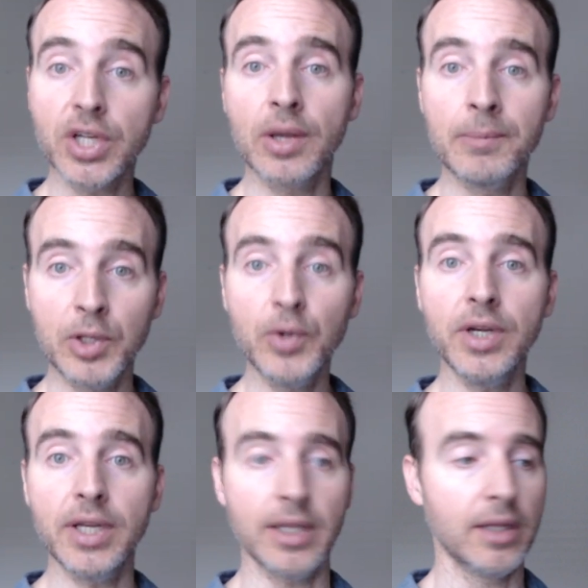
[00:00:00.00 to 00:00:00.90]

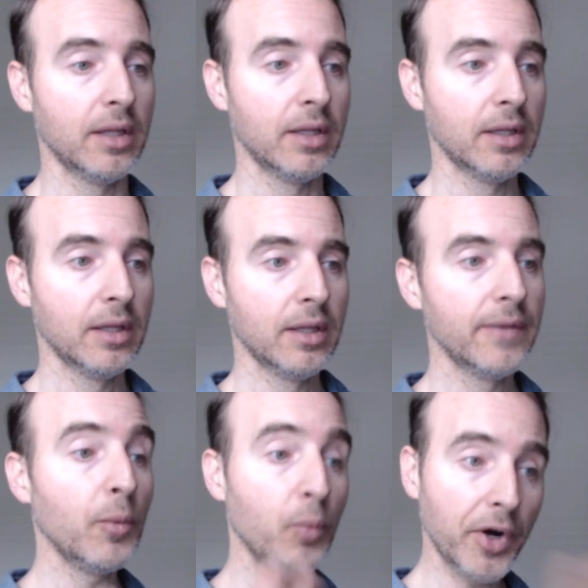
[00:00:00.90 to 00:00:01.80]
community
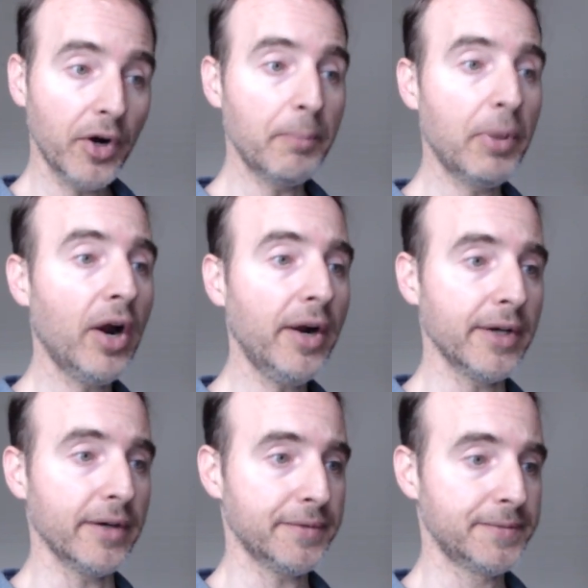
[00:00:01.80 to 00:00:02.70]
that we're a part
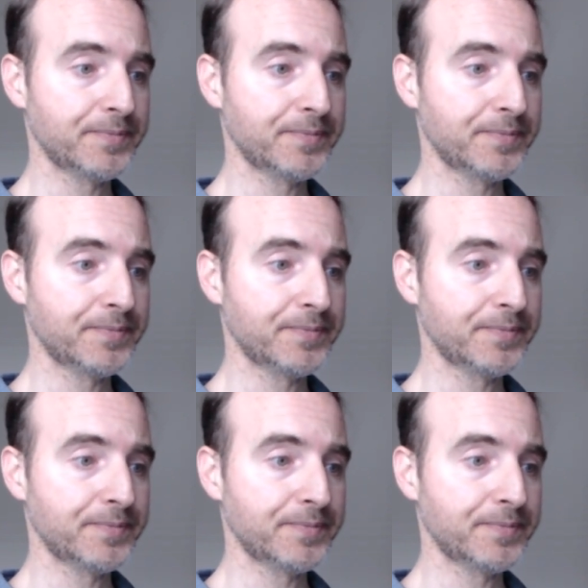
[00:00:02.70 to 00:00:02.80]
of